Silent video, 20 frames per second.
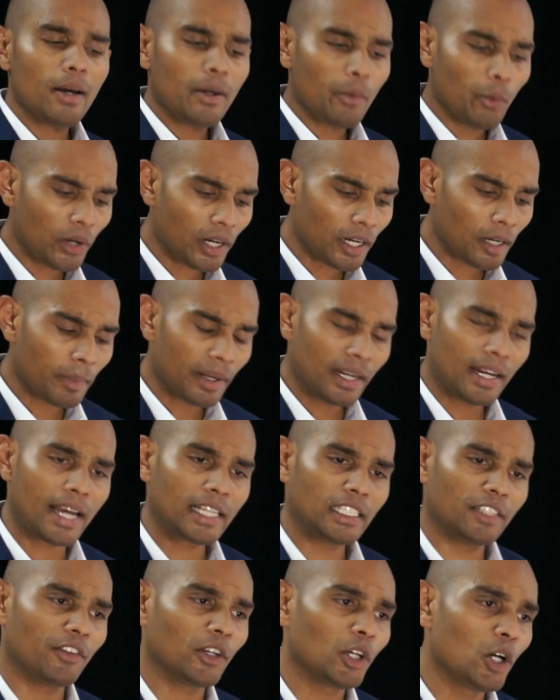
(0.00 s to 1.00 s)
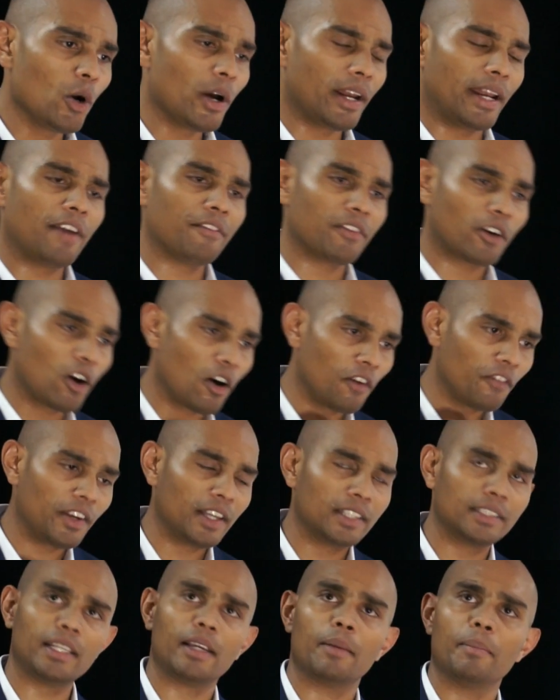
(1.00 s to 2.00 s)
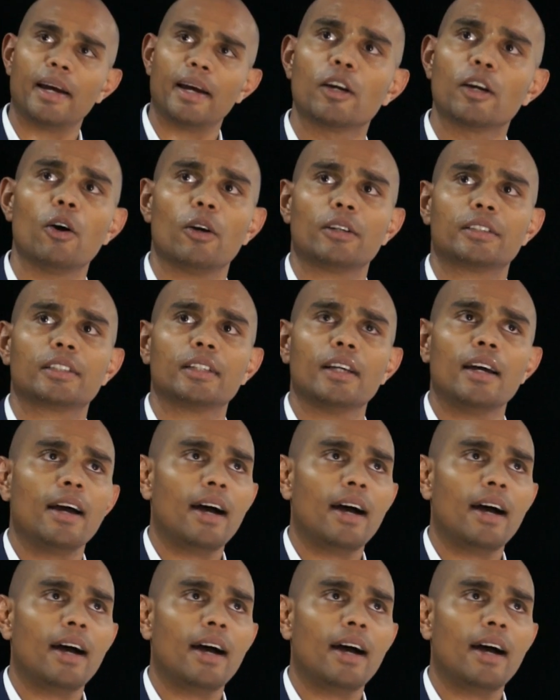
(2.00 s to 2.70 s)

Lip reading: Wouldn't it be nice if you go and have a coffee and say, God,